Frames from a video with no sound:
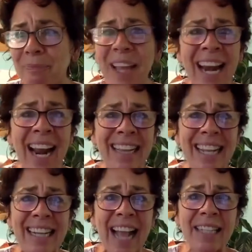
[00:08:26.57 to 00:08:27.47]
And I
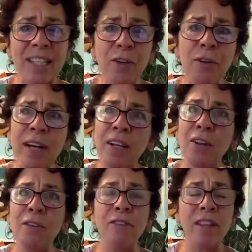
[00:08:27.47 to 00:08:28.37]
think that's
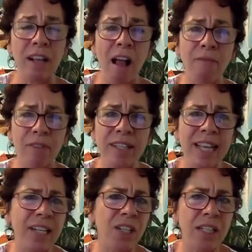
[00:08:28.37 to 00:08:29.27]
critical for the
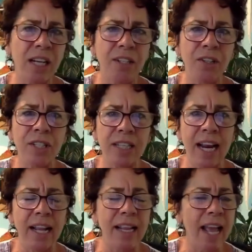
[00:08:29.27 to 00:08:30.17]
conversation to
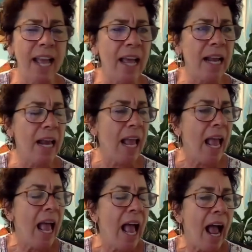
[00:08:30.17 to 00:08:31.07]
understand that.
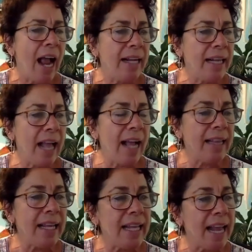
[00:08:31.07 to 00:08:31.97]
I
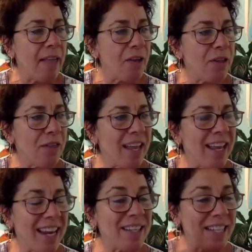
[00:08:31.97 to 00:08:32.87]
think the other thing,
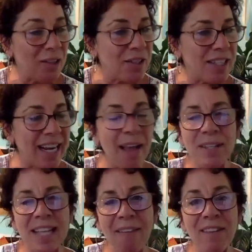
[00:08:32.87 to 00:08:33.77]
and it's interesting, I was
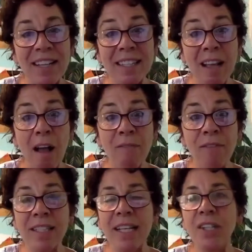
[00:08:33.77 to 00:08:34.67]
having this
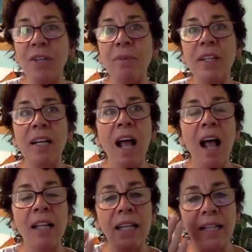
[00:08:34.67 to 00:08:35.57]
conversation with a
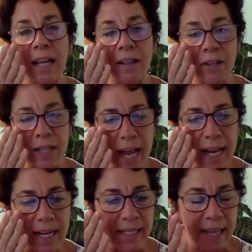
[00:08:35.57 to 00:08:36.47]
colleague the other
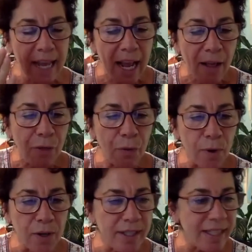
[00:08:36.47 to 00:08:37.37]
day, is the
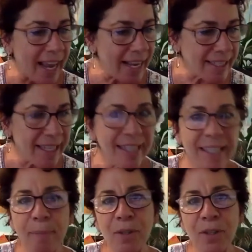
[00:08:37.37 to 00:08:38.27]
words case
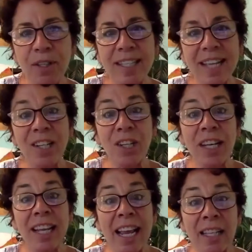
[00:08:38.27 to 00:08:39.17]

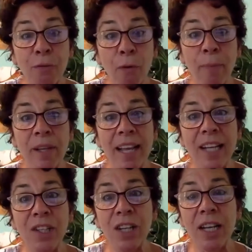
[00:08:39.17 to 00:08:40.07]
conceptualization, case
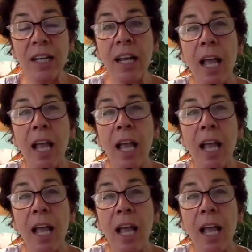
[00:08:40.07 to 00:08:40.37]
formulation